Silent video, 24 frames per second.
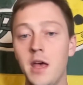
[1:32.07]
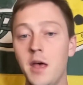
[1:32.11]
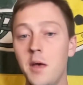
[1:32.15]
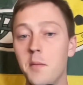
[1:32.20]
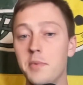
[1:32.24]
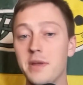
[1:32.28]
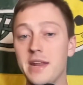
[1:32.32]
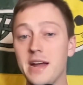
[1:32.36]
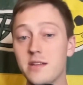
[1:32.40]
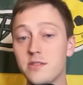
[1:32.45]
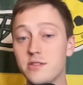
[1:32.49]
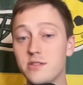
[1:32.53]

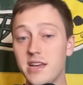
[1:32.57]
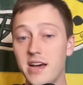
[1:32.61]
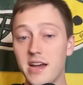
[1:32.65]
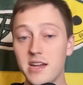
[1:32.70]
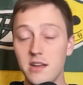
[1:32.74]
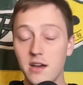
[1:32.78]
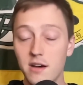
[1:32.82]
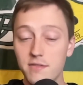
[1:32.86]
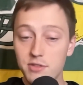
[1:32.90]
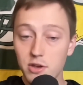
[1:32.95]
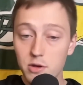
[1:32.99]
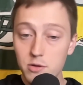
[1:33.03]
But outside
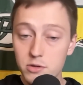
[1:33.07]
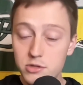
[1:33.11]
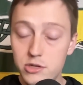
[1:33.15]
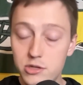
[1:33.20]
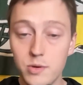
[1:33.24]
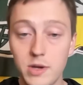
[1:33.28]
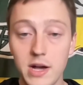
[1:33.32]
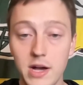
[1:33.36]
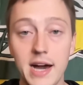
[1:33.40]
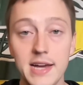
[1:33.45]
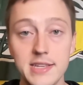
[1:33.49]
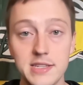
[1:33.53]
of those two
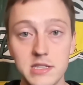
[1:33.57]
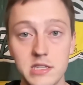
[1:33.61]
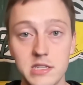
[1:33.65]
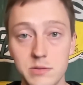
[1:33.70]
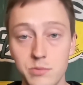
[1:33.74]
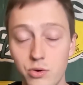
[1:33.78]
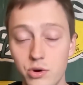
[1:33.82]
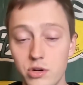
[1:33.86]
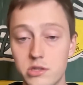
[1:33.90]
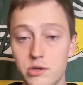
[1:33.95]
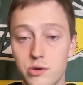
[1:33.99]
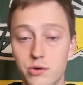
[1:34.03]
guys and
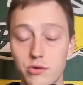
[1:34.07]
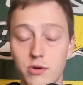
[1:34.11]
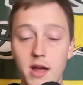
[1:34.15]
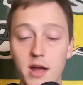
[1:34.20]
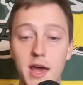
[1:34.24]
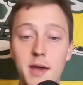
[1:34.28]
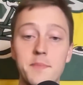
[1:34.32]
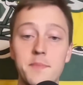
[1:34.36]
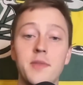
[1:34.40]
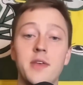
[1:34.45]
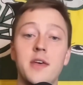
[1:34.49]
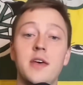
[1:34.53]
Samori
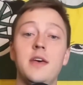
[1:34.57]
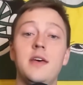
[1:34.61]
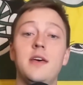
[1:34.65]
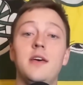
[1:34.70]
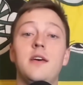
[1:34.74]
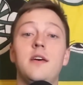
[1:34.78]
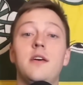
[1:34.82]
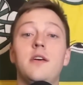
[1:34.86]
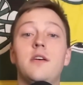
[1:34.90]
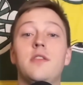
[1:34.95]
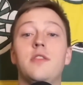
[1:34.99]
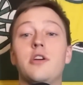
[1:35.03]
Toure,
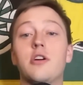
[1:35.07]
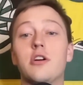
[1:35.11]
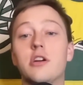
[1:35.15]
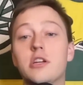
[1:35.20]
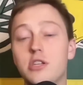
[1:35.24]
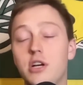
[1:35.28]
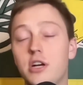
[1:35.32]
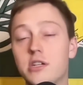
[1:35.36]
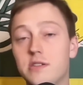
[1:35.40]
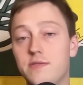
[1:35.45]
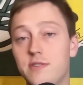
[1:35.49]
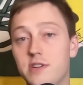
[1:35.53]
there is
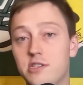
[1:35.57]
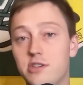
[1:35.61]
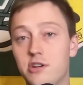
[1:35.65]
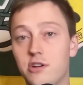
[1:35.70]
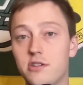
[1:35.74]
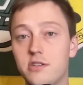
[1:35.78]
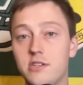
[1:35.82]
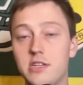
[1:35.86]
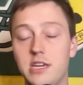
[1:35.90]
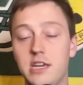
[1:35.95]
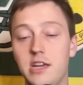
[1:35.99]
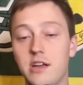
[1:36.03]
lots of
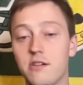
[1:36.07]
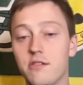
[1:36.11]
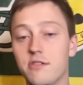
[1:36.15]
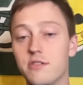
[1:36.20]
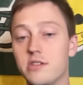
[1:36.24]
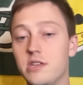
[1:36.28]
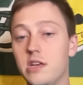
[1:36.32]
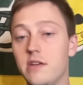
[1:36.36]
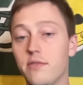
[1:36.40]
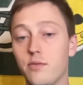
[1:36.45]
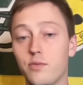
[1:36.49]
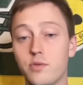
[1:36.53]
uncertainty here at
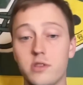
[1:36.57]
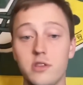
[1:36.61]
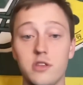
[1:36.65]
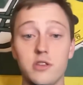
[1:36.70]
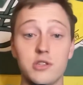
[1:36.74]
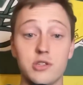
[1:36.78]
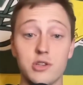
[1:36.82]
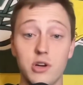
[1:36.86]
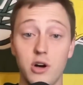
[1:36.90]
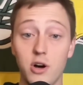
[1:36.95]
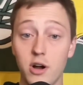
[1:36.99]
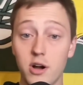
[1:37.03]
receiver with
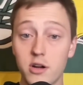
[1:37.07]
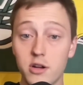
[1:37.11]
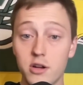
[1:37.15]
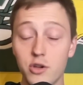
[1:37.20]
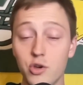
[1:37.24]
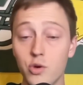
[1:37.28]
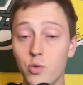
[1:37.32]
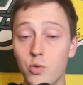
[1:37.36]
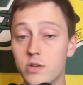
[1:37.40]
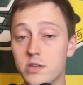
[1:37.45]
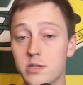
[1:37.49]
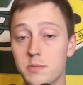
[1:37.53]
Lazard,
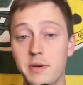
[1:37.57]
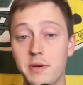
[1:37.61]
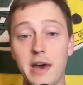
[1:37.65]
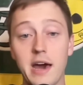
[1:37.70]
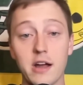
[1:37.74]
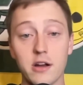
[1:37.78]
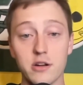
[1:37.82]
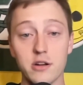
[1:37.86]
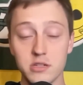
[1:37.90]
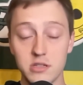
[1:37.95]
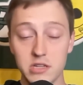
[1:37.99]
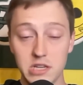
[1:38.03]
who was the
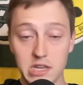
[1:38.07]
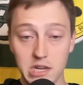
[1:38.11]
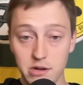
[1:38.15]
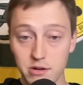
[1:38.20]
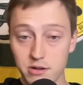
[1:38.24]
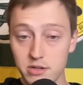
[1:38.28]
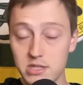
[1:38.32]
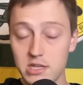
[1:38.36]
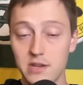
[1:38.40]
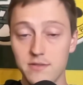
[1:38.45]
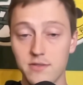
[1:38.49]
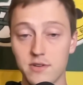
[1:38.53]
Packers' leading
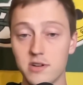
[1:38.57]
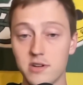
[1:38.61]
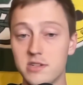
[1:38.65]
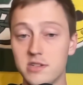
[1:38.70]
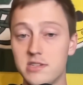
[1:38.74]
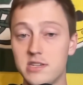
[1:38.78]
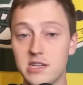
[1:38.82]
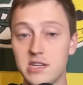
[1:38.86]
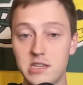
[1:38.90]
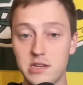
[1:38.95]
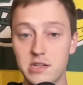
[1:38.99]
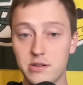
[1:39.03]
receiver,
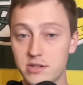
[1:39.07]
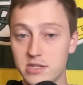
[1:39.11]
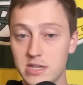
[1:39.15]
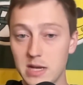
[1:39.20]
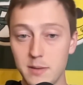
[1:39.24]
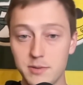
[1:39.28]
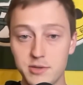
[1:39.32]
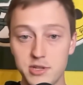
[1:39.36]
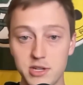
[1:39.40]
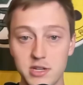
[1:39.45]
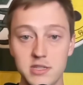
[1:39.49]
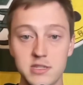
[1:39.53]
60
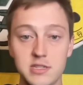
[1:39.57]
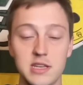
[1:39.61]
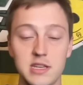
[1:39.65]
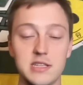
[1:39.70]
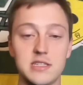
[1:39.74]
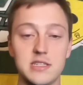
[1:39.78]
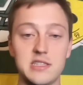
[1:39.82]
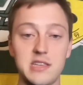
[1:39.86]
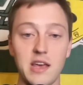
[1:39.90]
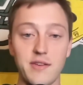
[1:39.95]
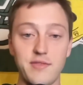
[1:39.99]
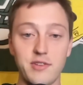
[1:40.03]
receptions,
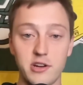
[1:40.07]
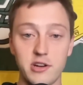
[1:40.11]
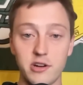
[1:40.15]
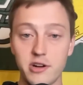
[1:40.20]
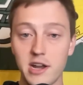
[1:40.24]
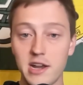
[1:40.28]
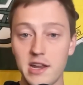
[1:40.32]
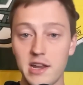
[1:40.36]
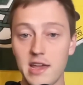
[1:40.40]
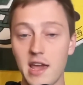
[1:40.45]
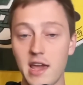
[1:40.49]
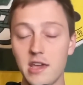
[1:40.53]

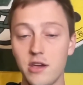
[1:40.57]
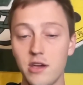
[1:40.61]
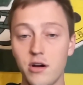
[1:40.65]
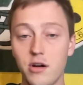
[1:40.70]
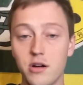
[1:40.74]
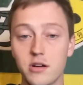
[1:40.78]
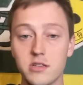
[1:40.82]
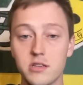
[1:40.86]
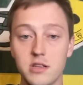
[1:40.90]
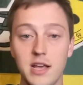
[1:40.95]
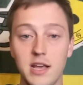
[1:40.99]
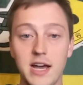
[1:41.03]
788
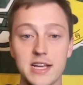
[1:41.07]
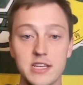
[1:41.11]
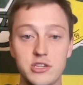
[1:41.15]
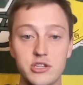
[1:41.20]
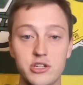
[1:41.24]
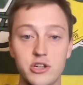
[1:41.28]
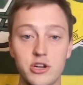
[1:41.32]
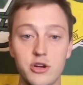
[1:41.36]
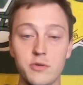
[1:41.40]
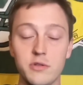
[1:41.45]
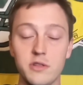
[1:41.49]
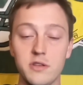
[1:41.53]
yards last
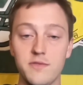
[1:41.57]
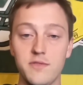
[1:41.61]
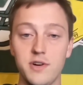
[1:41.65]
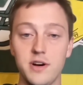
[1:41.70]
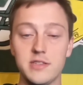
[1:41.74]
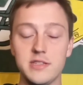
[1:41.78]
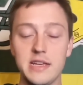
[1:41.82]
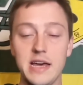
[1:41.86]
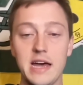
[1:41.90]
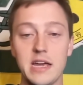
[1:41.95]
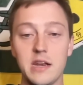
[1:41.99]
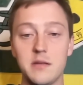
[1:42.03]
year with
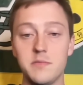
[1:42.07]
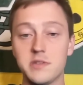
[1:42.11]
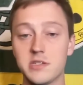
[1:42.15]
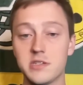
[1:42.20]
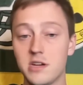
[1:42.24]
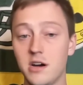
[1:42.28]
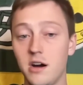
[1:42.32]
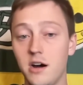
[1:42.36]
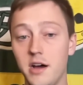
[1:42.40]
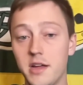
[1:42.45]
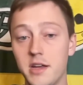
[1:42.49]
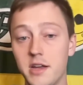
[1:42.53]
Devontae Adams
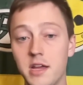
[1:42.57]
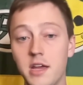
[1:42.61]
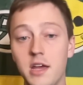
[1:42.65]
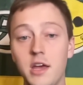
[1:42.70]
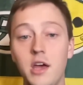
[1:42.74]
gone.